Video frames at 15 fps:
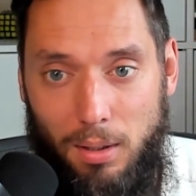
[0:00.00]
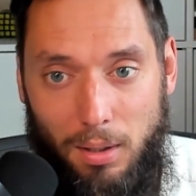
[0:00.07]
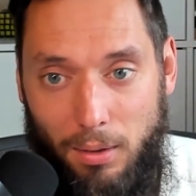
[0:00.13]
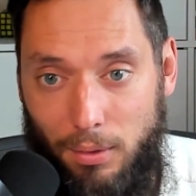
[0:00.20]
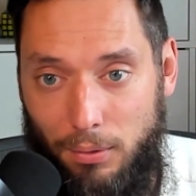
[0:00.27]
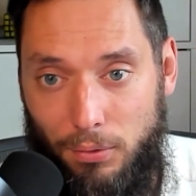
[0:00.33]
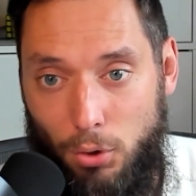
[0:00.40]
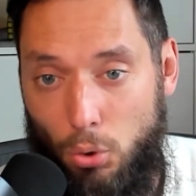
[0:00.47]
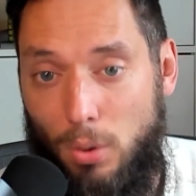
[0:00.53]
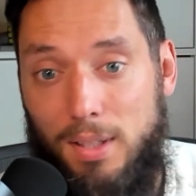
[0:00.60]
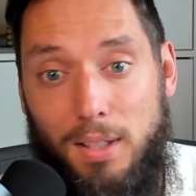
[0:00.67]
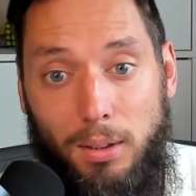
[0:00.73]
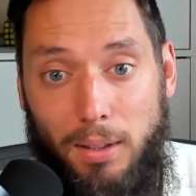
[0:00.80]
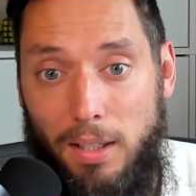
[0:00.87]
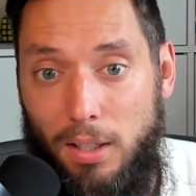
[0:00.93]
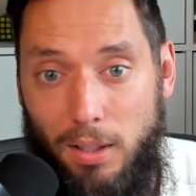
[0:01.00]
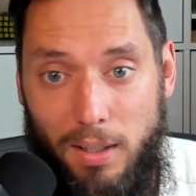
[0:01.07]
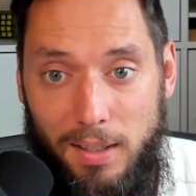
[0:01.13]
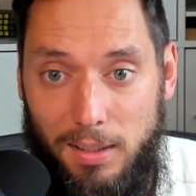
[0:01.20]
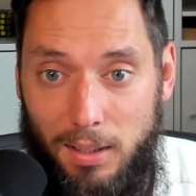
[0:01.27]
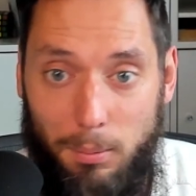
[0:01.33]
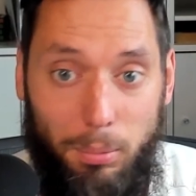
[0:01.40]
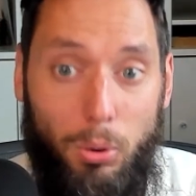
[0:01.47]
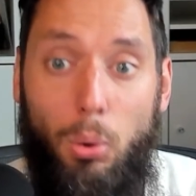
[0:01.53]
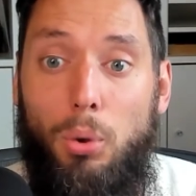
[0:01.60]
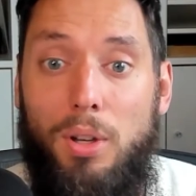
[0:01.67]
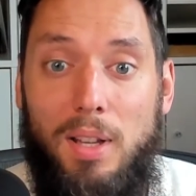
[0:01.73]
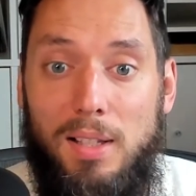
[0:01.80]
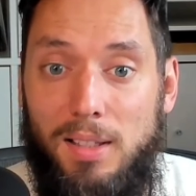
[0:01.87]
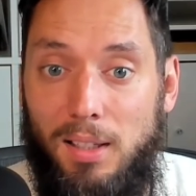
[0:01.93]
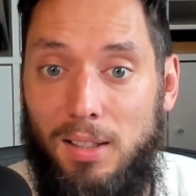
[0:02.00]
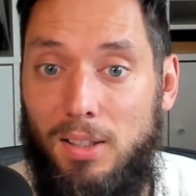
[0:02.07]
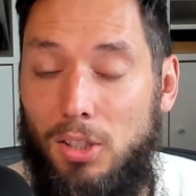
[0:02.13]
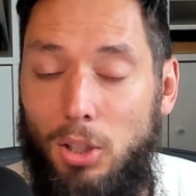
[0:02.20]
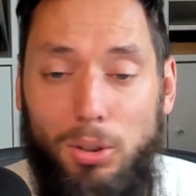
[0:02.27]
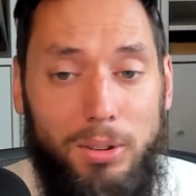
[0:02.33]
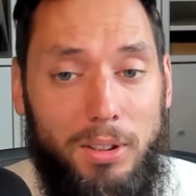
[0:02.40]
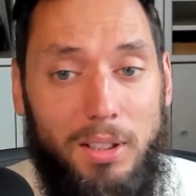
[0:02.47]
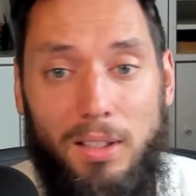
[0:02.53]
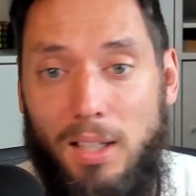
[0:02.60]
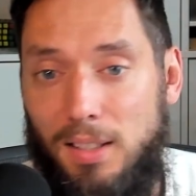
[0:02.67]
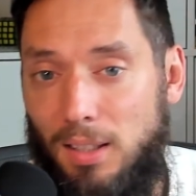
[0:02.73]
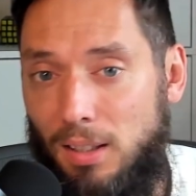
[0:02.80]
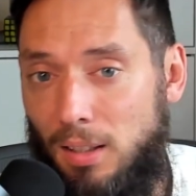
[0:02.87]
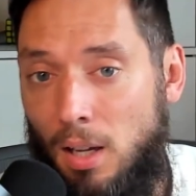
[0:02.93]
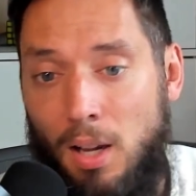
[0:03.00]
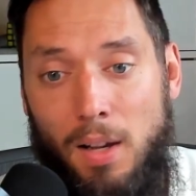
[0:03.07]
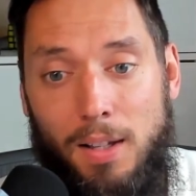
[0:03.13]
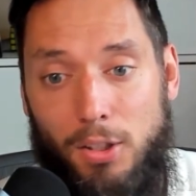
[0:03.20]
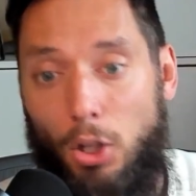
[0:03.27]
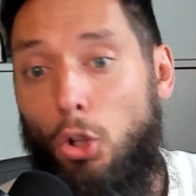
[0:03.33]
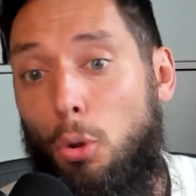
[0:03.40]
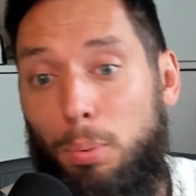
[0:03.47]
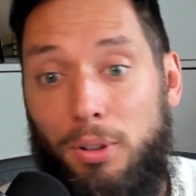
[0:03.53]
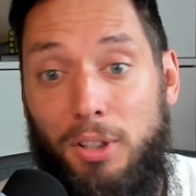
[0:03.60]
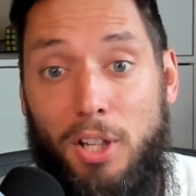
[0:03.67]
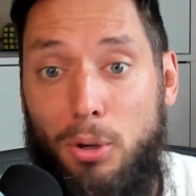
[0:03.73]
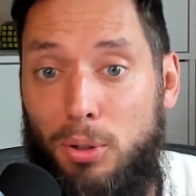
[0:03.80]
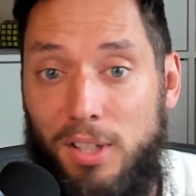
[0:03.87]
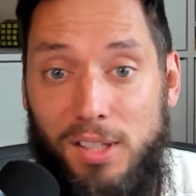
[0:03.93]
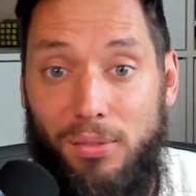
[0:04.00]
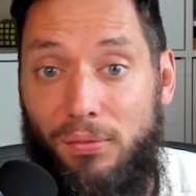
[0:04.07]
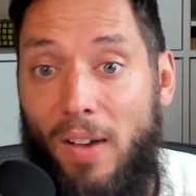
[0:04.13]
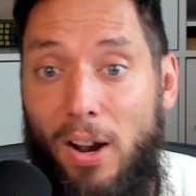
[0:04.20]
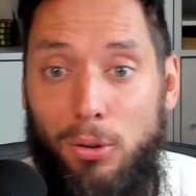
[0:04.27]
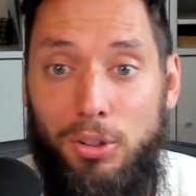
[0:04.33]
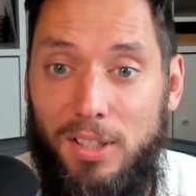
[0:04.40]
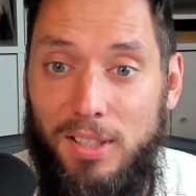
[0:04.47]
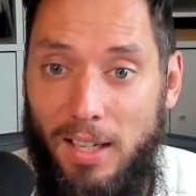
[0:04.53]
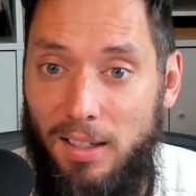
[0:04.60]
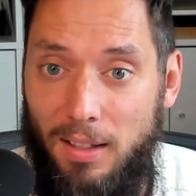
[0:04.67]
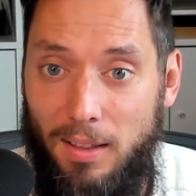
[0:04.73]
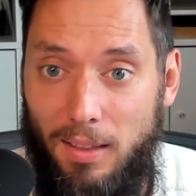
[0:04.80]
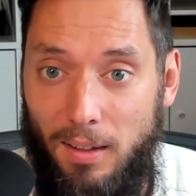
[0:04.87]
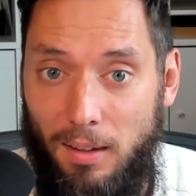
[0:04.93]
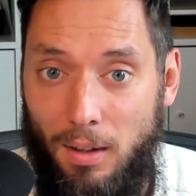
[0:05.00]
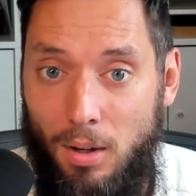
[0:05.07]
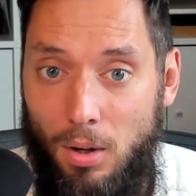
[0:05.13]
of you as a leader, as an employee, as a consultant, as a solopreneur, as a founder, as anything.